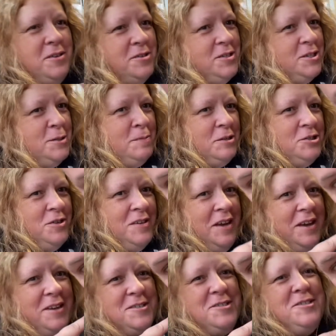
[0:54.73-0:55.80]
There's a special
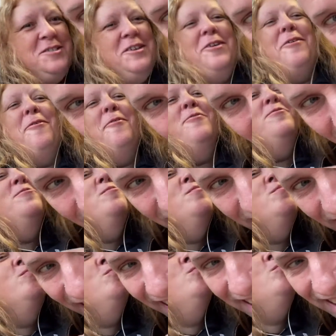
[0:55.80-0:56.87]
guest.
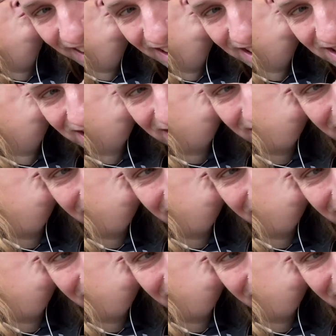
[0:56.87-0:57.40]
Hi, guys.